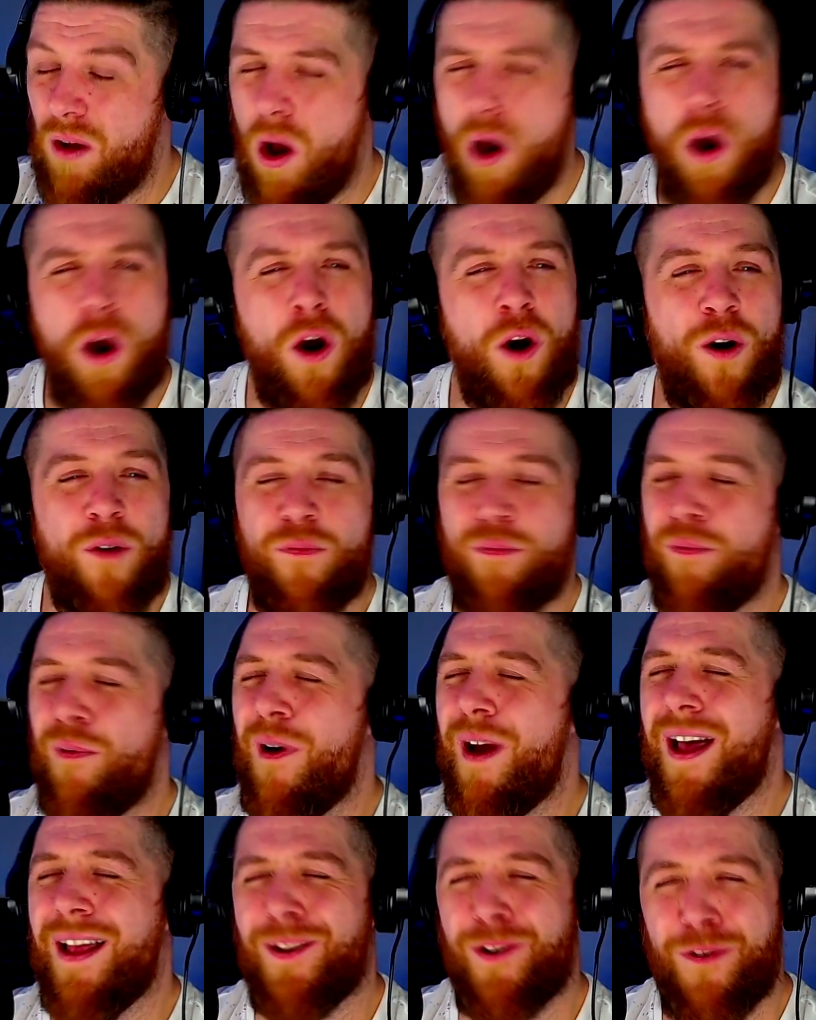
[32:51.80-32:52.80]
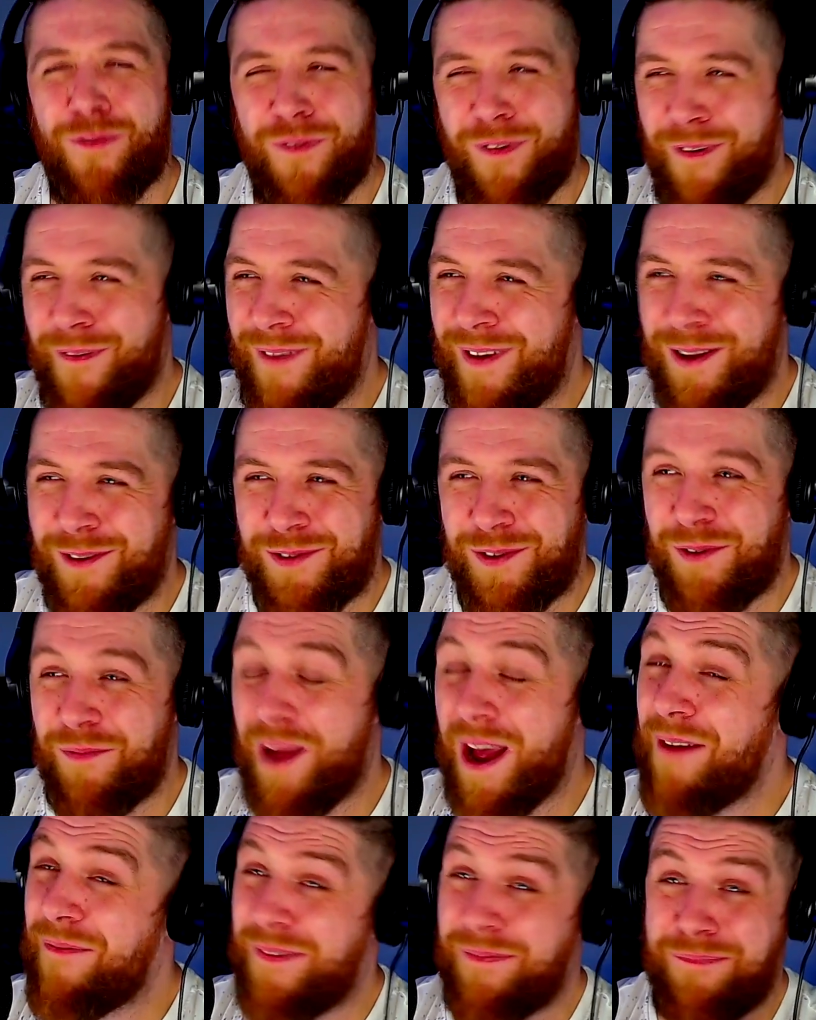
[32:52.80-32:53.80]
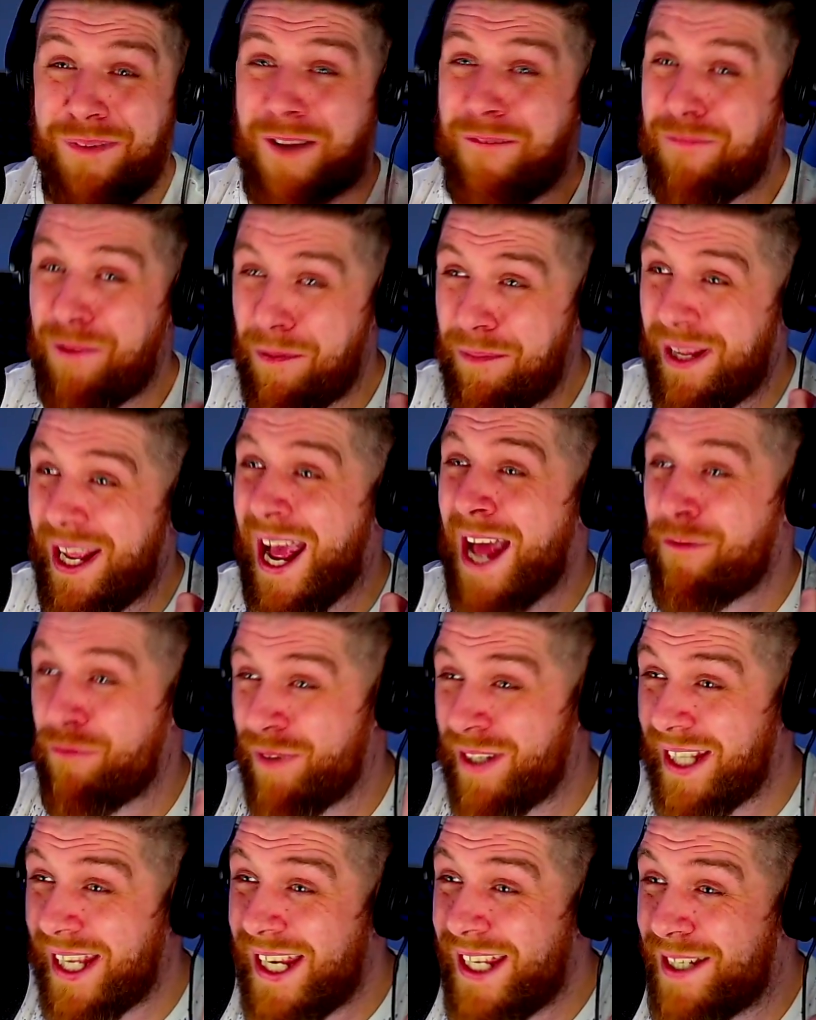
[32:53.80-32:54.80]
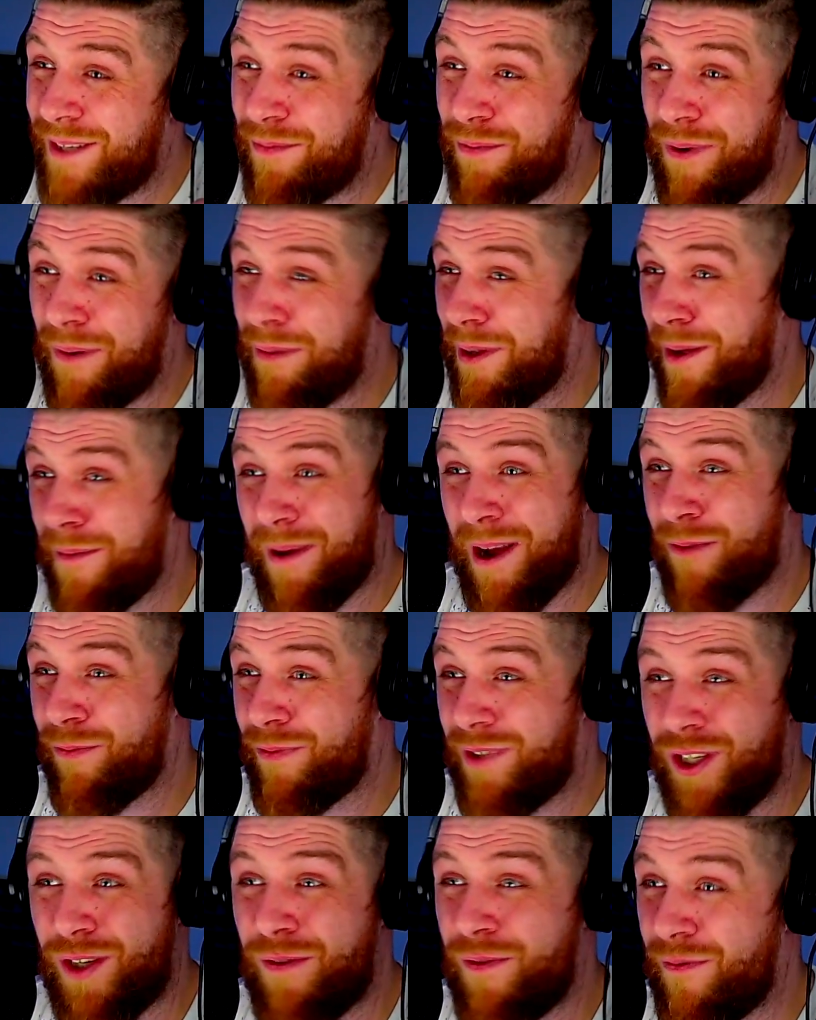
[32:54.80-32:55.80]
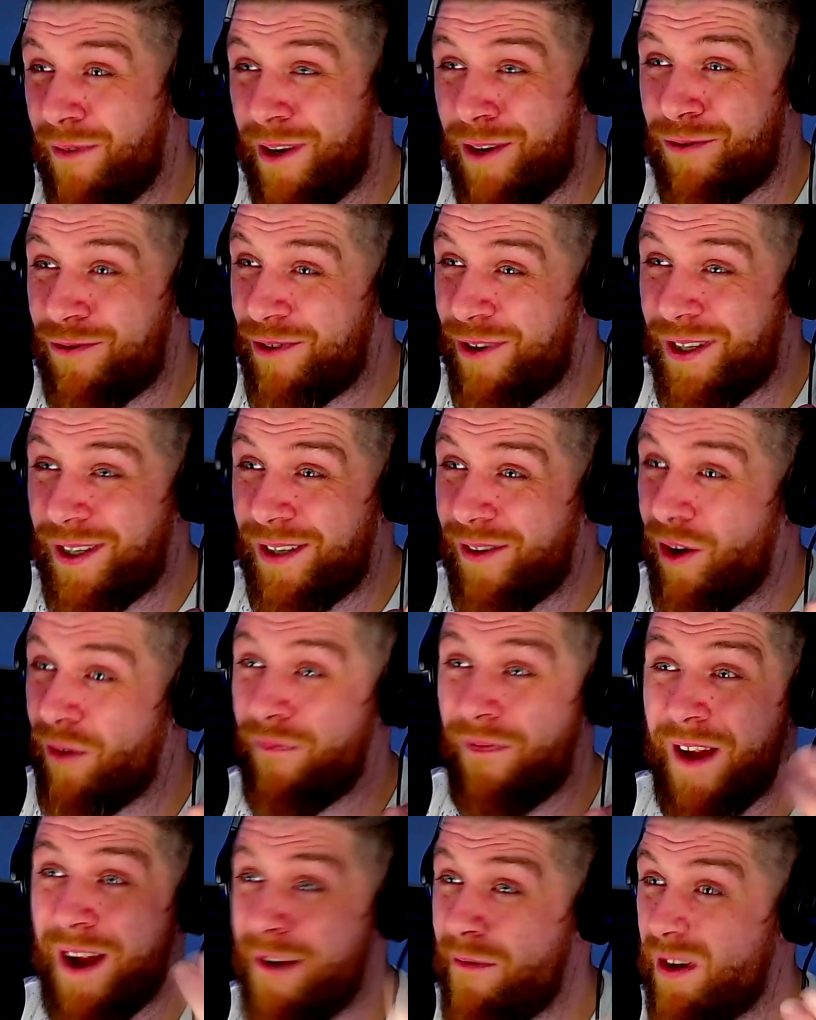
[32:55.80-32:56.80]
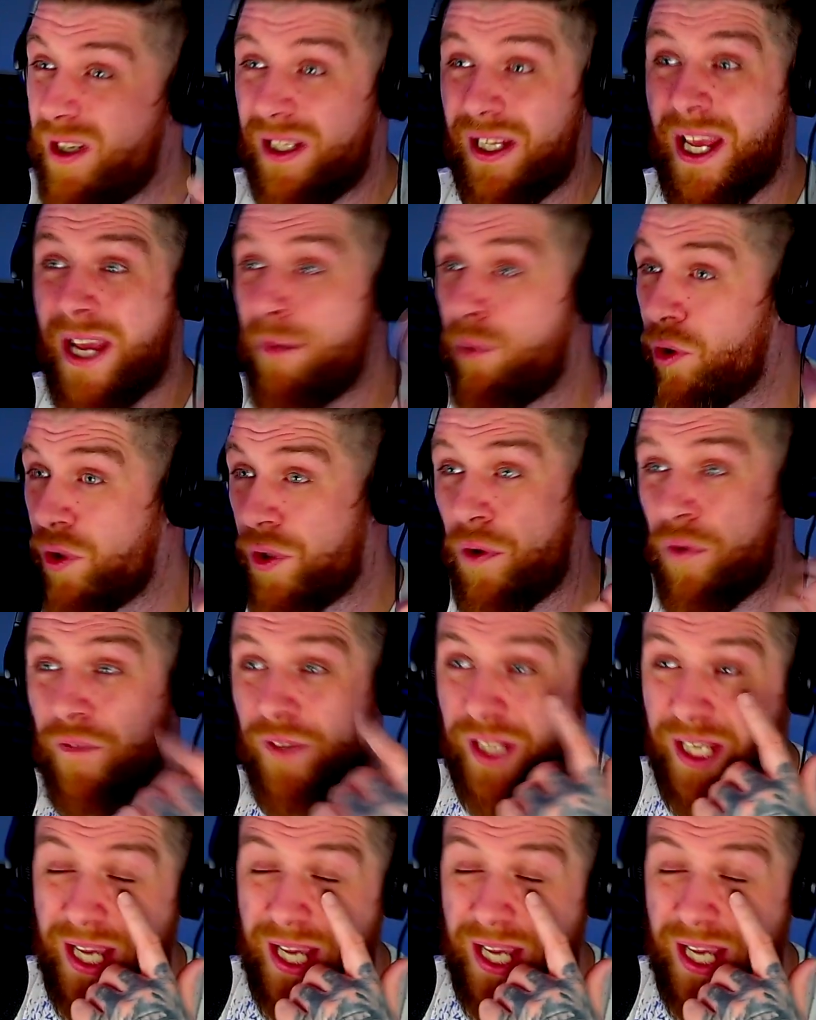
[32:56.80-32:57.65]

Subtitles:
Tracks. Well over 1,000. But I had released probably about 200-300 on various labels over the